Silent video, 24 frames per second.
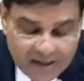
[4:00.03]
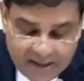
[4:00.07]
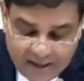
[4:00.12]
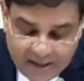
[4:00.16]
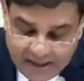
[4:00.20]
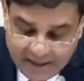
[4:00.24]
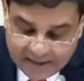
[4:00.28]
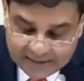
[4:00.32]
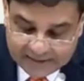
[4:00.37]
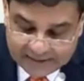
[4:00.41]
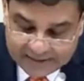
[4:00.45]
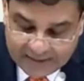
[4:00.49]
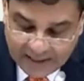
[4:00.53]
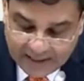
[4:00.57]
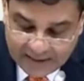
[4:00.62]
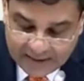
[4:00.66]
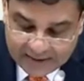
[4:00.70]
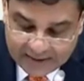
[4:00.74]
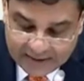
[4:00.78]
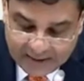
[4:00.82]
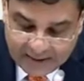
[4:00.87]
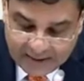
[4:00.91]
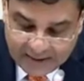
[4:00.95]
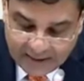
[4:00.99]

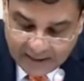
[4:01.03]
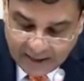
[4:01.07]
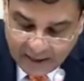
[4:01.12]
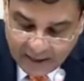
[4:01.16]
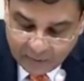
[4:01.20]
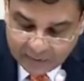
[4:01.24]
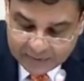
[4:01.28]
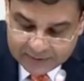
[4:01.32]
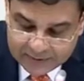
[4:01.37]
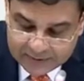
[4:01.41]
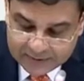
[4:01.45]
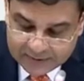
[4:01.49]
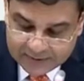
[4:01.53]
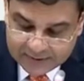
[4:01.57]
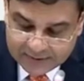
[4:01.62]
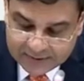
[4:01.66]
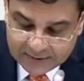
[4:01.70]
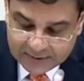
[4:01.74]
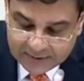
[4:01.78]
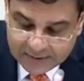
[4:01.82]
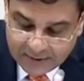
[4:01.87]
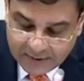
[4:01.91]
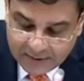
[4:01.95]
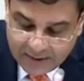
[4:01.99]
allowances,
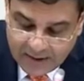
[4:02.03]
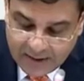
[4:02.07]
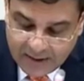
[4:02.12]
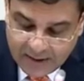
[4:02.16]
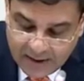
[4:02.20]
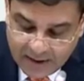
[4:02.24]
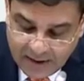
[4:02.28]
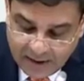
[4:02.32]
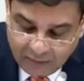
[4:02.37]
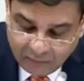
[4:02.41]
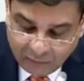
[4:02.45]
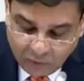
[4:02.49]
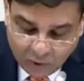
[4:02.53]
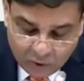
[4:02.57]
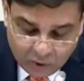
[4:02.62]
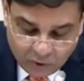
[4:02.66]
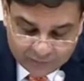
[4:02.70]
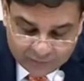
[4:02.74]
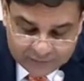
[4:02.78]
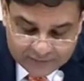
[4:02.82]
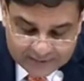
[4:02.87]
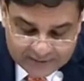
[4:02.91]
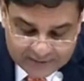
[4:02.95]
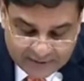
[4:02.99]
award of the 7th Pay
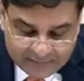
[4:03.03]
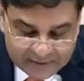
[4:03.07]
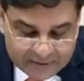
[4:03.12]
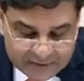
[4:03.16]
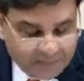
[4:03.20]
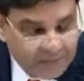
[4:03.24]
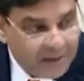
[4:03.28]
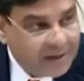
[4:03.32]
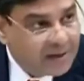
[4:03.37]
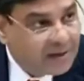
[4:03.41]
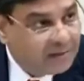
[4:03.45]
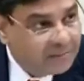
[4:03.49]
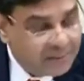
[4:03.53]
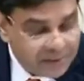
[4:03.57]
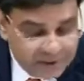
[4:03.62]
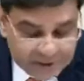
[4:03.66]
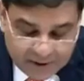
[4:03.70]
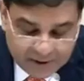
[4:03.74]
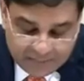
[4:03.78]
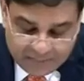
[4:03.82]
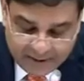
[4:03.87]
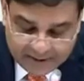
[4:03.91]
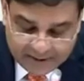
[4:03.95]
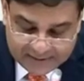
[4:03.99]
Commission by states,
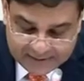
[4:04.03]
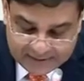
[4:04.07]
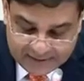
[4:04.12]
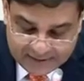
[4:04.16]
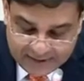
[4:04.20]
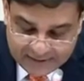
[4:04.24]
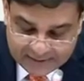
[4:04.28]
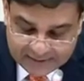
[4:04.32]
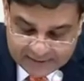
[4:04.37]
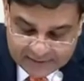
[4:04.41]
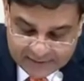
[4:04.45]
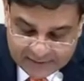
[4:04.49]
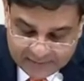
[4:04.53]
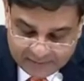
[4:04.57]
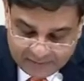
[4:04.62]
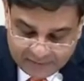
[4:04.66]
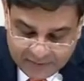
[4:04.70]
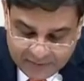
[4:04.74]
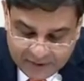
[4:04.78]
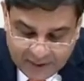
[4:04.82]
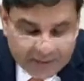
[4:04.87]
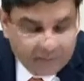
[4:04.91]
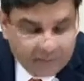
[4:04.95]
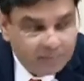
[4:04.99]
and potential
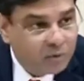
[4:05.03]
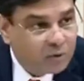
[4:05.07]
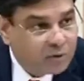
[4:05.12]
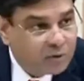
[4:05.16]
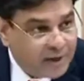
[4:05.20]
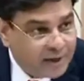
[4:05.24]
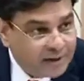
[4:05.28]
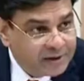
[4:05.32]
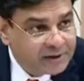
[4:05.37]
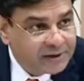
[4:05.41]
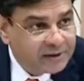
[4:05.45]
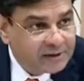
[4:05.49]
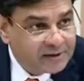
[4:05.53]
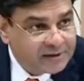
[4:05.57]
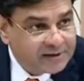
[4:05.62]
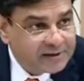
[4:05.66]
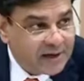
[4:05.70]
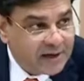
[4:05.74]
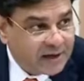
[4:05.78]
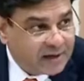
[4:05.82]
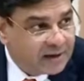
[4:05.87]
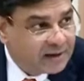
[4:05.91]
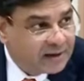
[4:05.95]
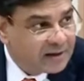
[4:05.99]
second-round
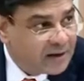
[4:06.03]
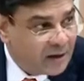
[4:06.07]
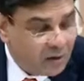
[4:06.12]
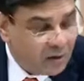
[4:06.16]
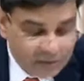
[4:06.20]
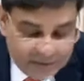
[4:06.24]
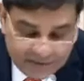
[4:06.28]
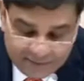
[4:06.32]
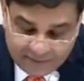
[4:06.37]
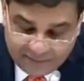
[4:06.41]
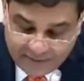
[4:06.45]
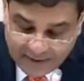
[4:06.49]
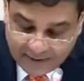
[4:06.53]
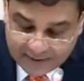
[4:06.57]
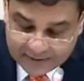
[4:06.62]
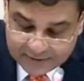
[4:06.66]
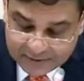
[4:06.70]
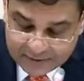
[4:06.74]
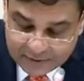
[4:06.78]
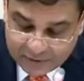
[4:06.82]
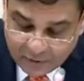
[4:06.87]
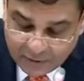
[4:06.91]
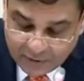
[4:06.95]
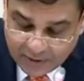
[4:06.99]
effects on account of
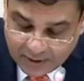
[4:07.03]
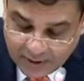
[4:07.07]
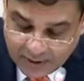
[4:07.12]
that.